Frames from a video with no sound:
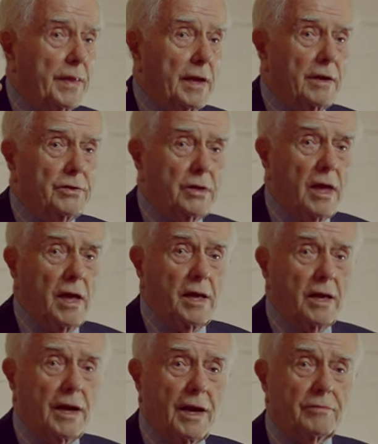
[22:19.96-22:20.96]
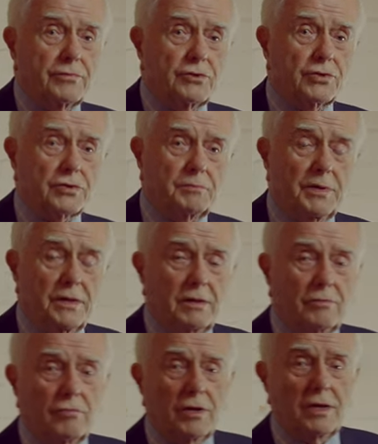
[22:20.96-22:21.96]
And yet, I've just
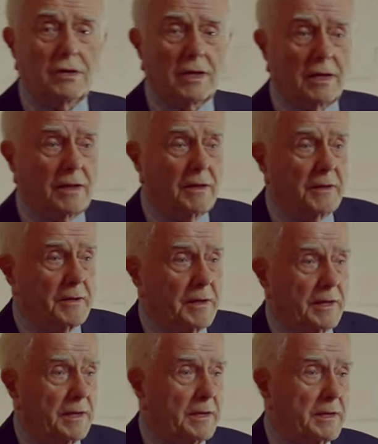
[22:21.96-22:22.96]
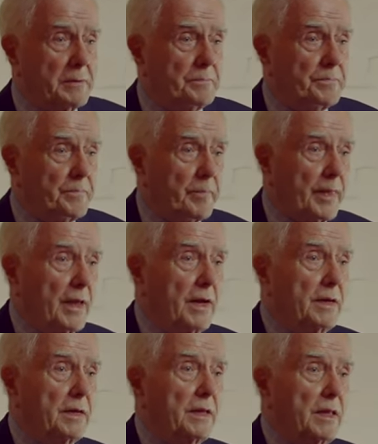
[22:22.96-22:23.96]
been reading
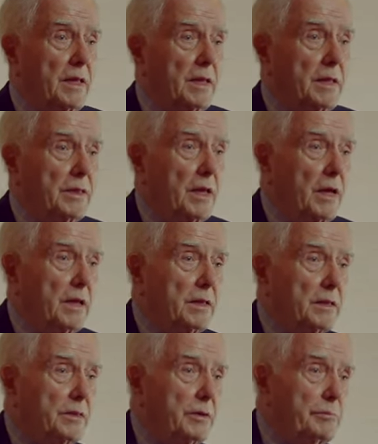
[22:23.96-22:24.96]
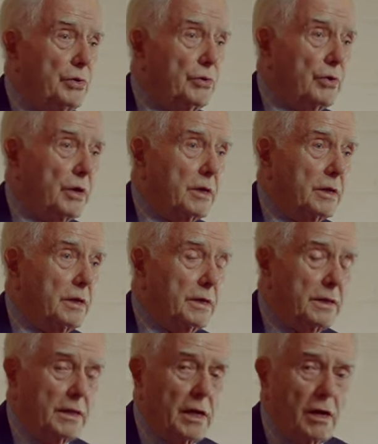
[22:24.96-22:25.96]
the book
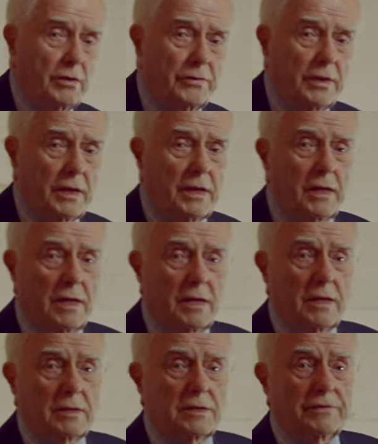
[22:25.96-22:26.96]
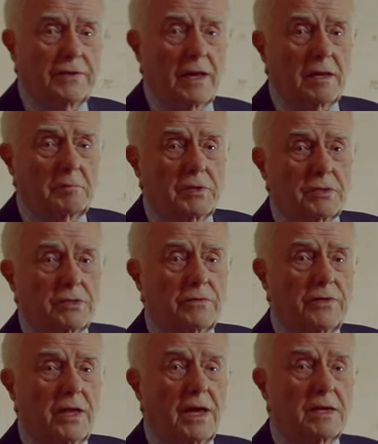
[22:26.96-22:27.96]
on the development
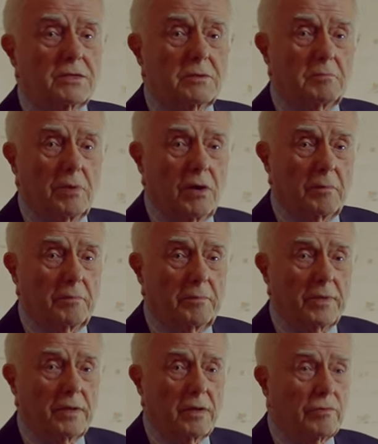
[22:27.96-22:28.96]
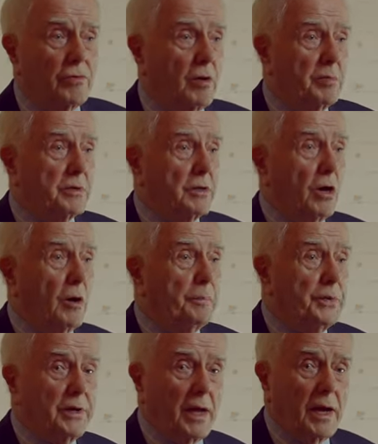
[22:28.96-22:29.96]
of the atom bomb, Robert
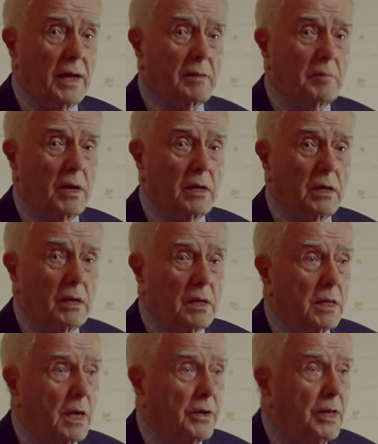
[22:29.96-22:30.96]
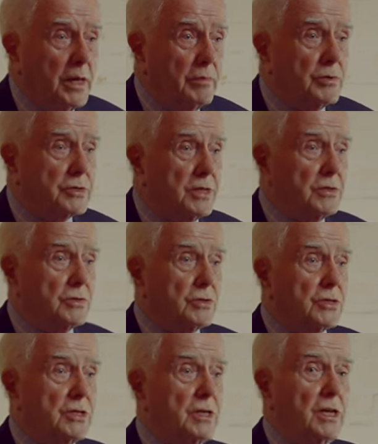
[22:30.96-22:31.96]
Oppenheimer, and he was
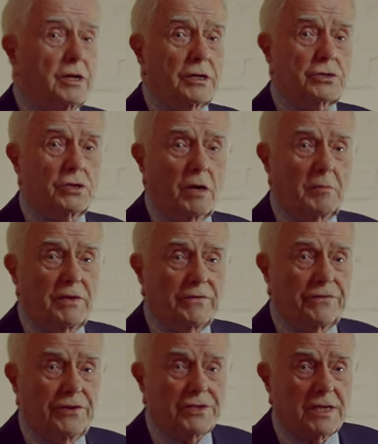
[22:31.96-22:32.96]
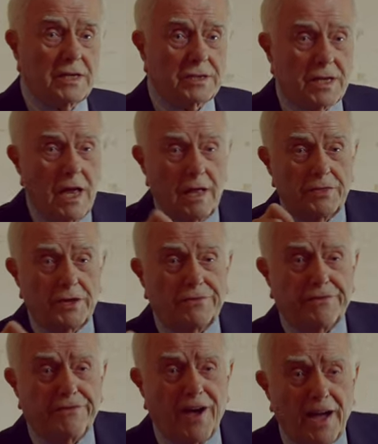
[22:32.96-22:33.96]
interested in atomic physics, the
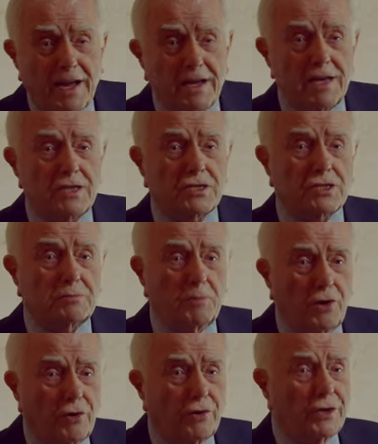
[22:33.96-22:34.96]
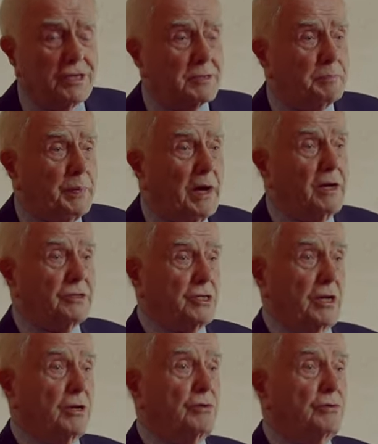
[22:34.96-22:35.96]
finest, smallest
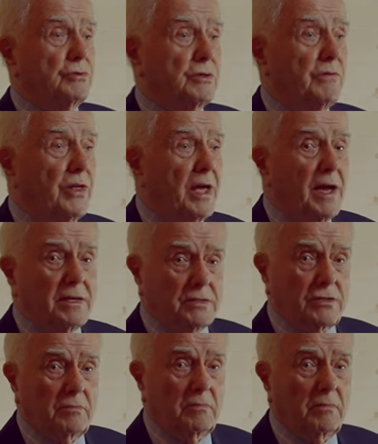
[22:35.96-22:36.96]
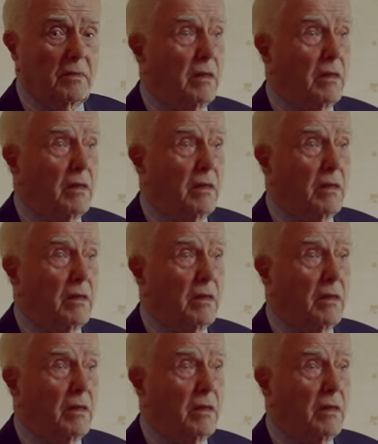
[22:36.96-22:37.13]
particles of the atom.